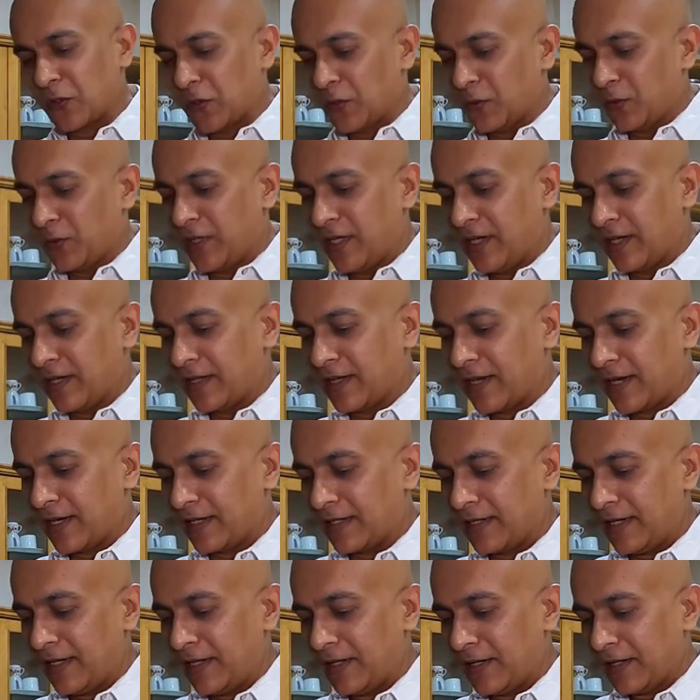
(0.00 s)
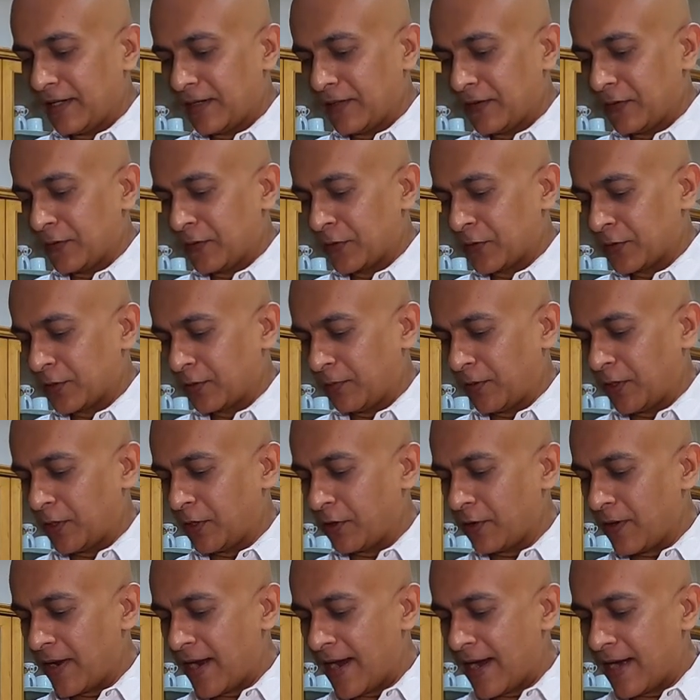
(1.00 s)
so you need that ghee. So we're
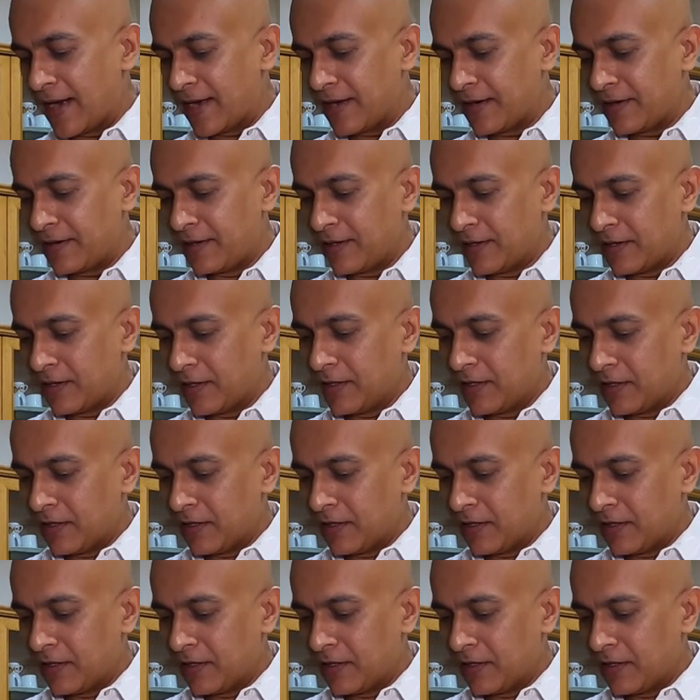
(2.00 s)
going to add